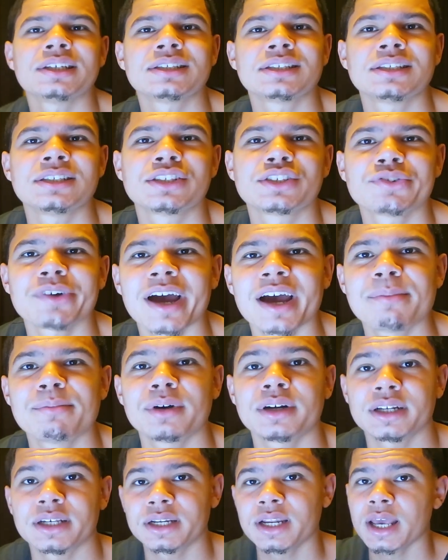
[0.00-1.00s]
the
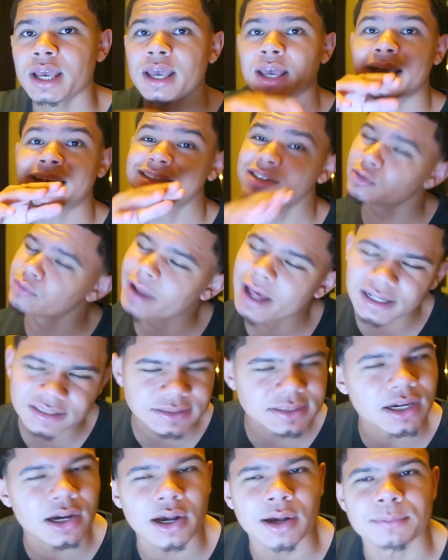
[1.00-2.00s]
subscribe button. Until
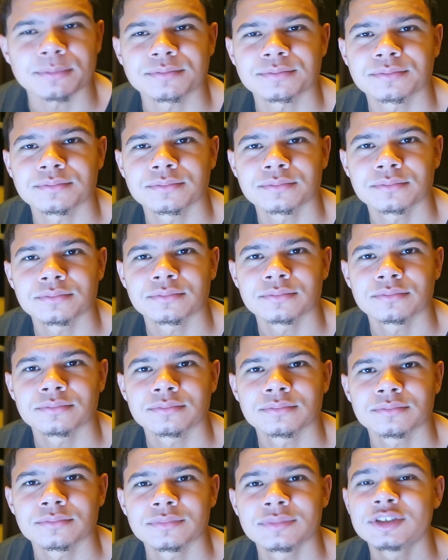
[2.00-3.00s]
next time,
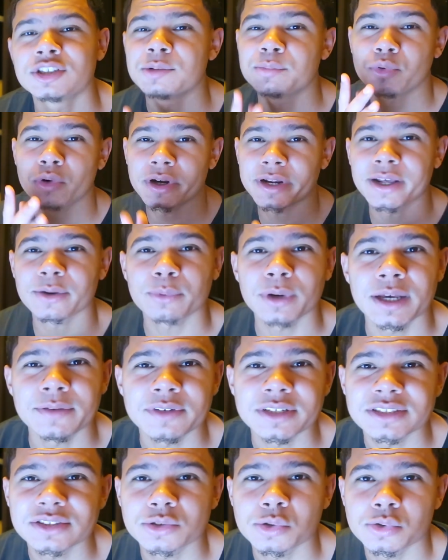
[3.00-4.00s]
your boy Nick
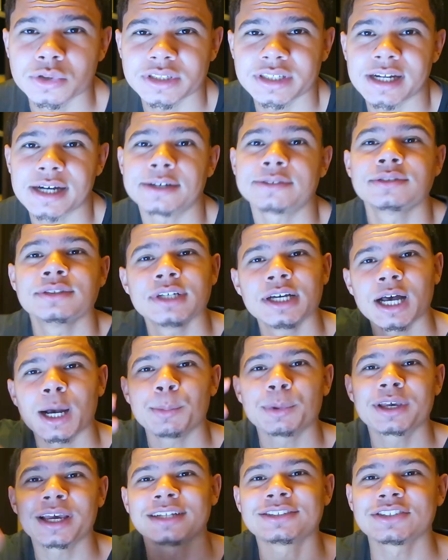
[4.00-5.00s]
Wavy is tuning out. I'm
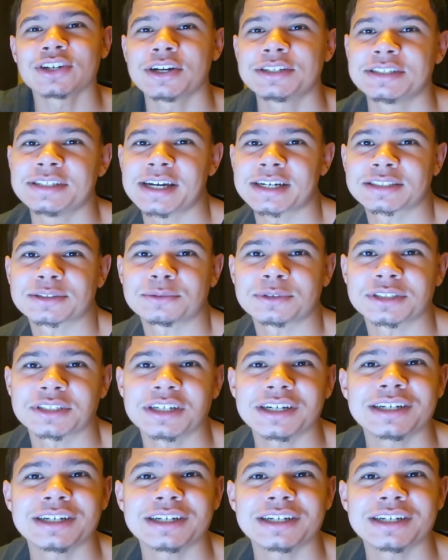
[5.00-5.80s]
gonna catch y'all on the next one,